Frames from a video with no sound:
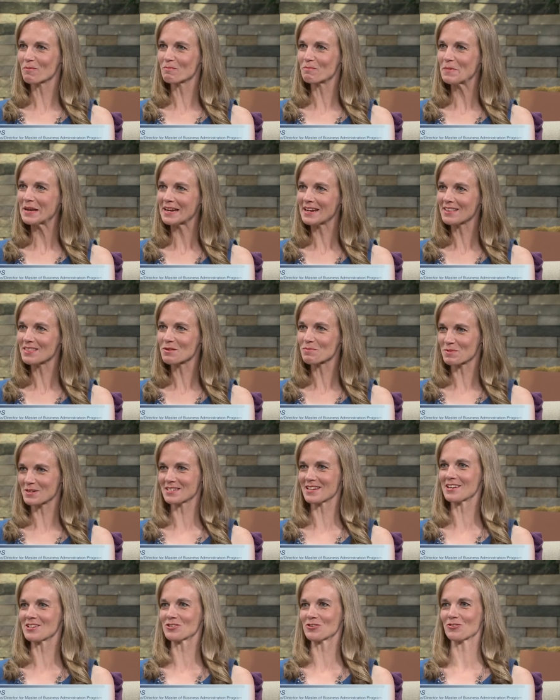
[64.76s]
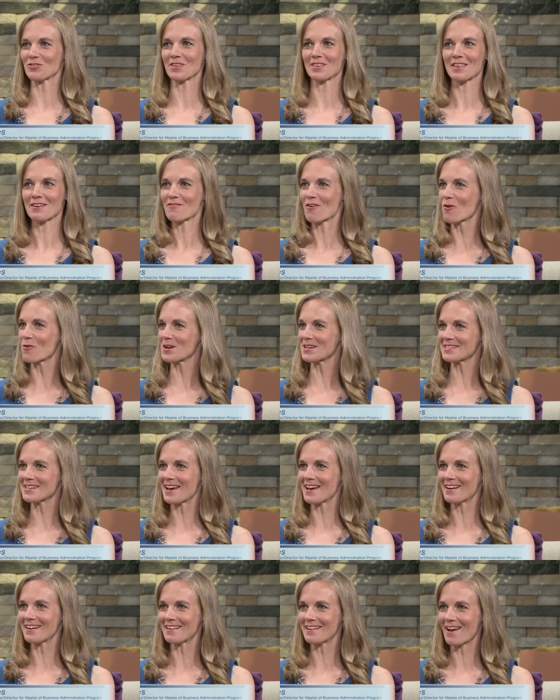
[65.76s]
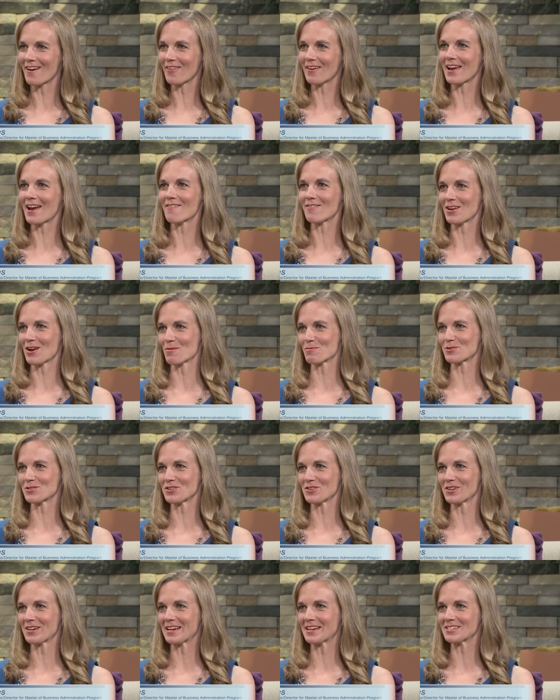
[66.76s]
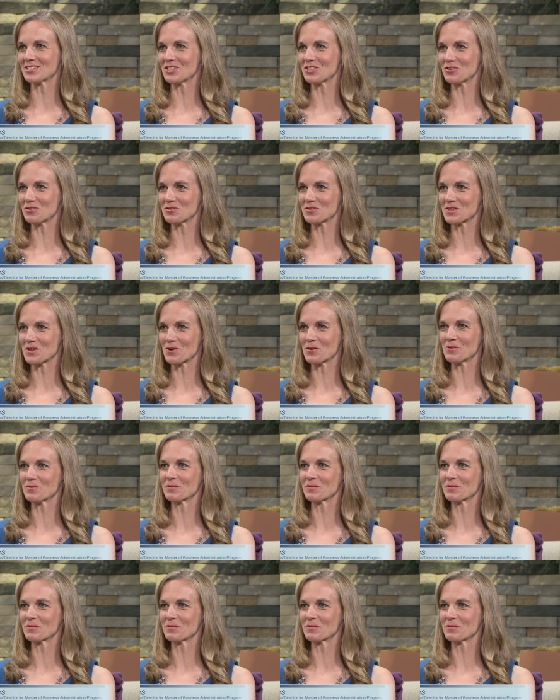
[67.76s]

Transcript: meeting the potential that they've always had, and now they have the opportunity to do so.